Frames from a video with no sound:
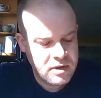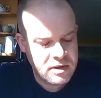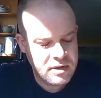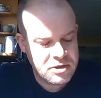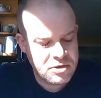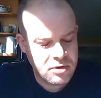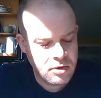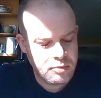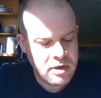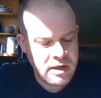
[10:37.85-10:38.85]

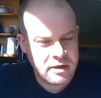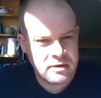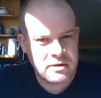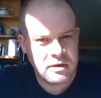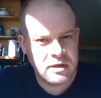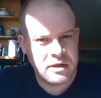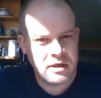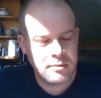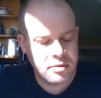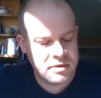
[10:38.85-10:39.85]
Initial product
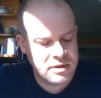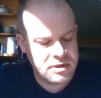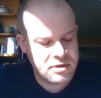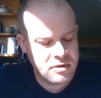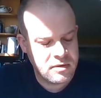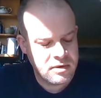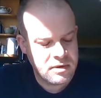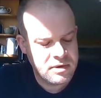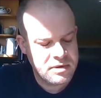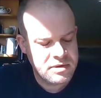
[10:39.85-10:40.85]
cleaning procedure.
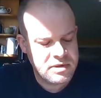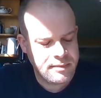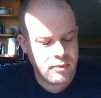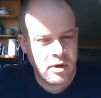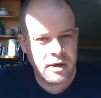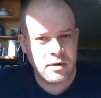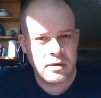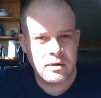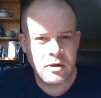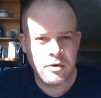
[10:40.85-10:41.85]
Step 1,
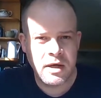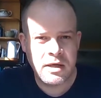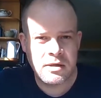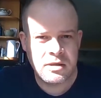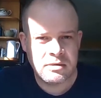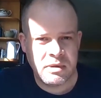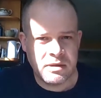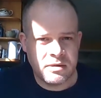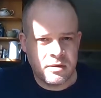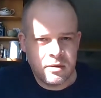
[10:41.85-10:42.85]
locate the
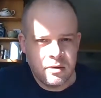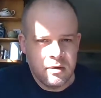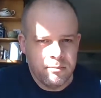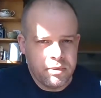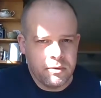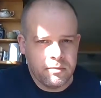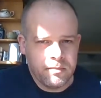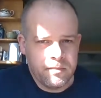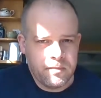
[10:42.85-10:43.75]
dispenser. Boom.